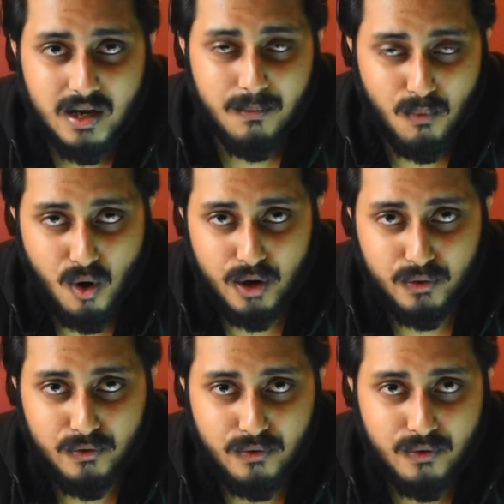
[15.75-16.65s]

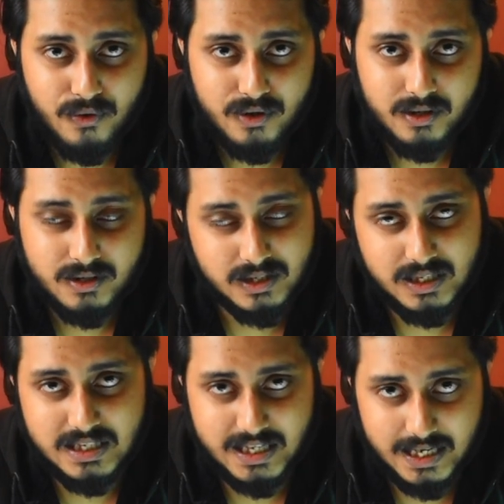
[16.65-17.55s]
Maono
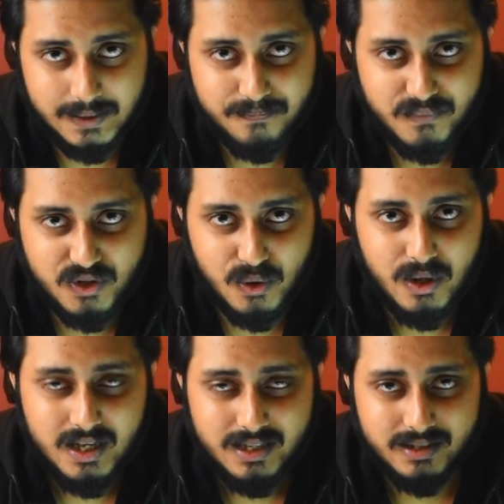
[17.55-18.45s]
C10. So
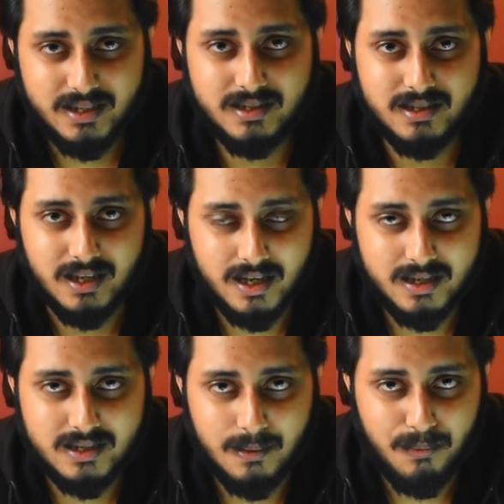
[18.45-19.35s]
this is
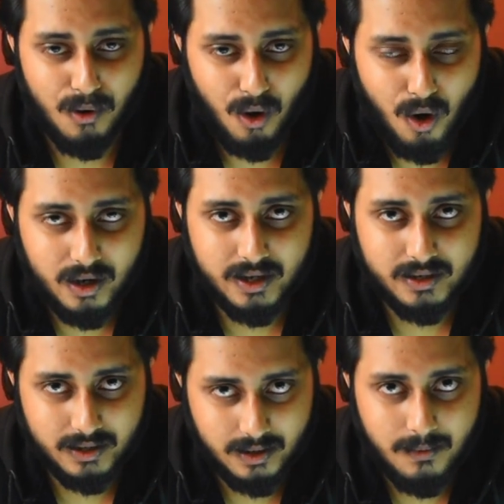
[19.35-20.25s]
a
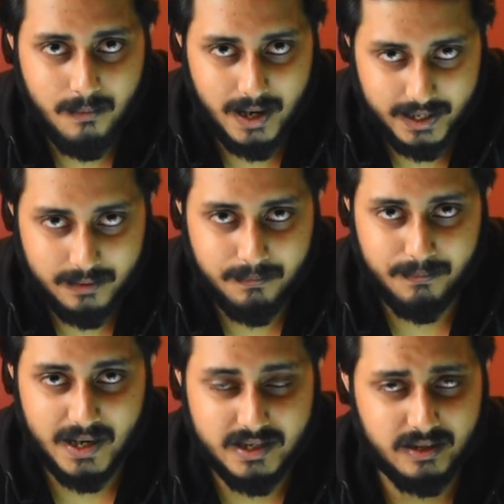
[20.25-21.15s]
blogging mic.
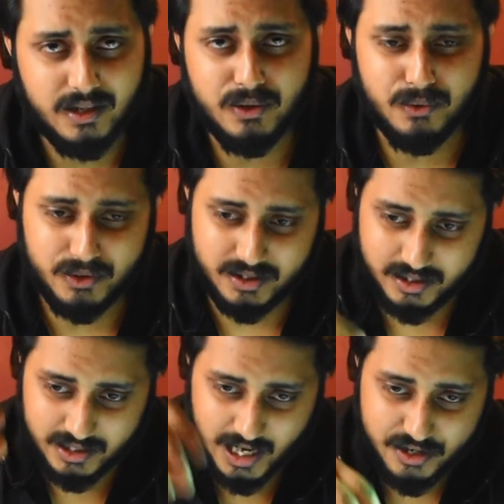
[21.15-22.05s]
Basically you just
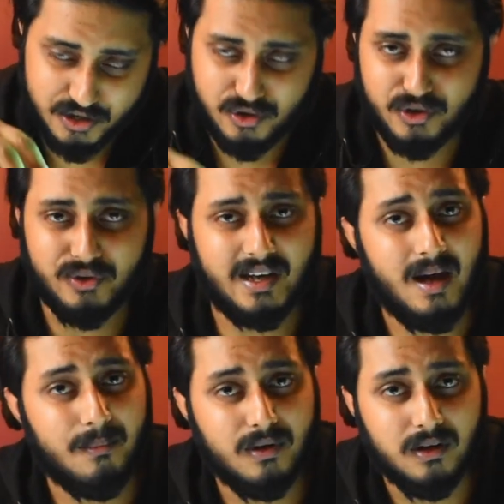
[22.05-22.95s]
attach it on your
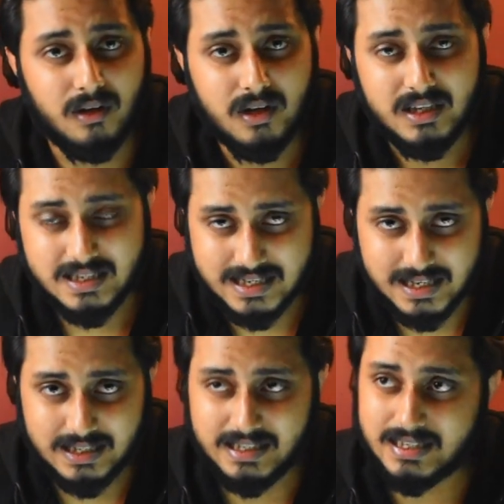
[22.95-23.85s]
camera
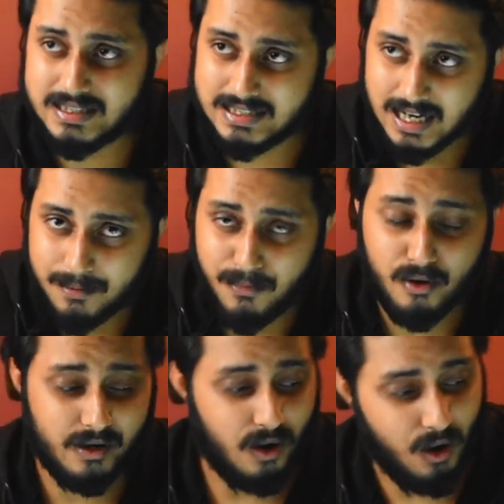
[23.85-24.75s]
directly and start
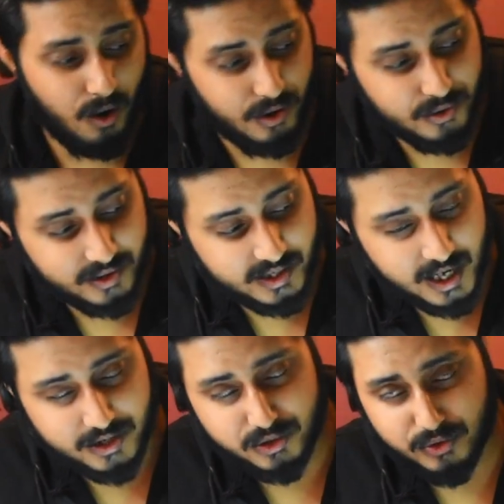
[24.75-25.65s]
blogging, or you can attach
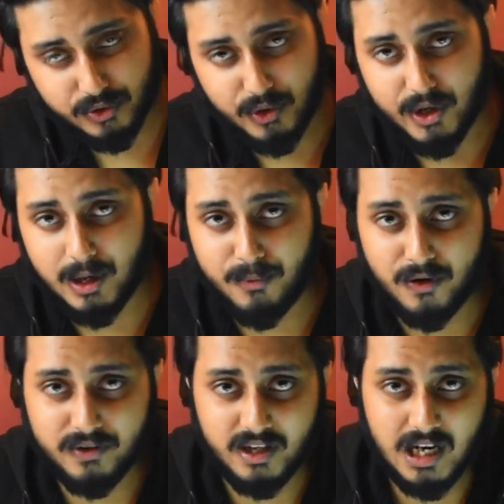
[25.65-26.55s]
it to a GorillaPod
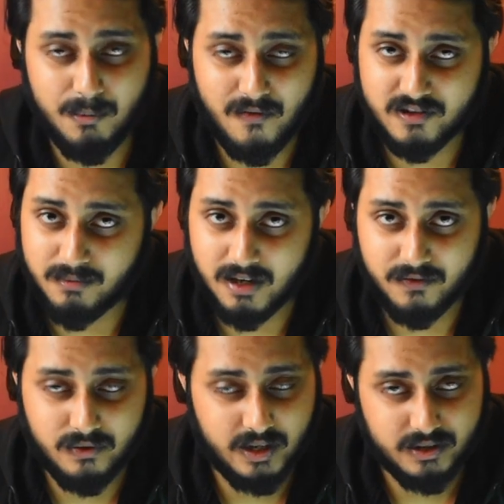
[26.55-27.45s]
with the help of a
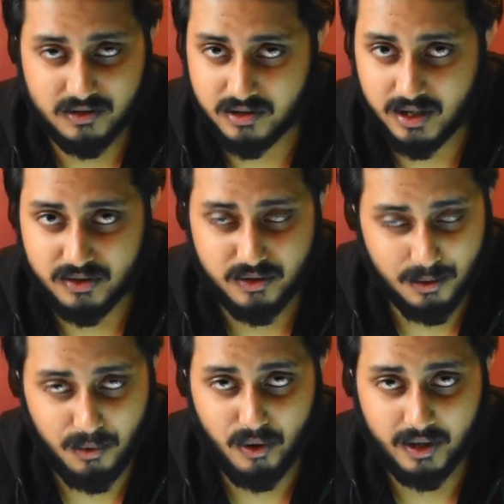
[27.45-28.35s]
smartphone and start your
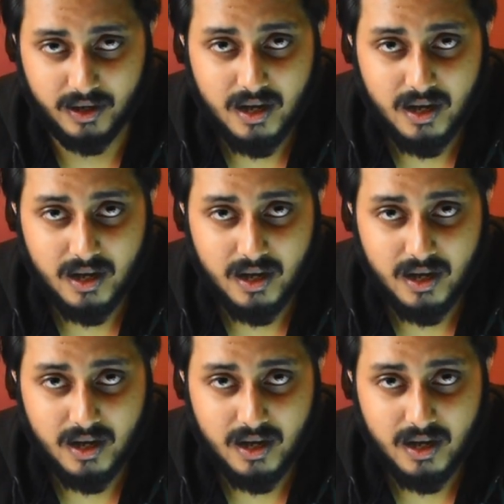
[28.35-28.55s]
blogging.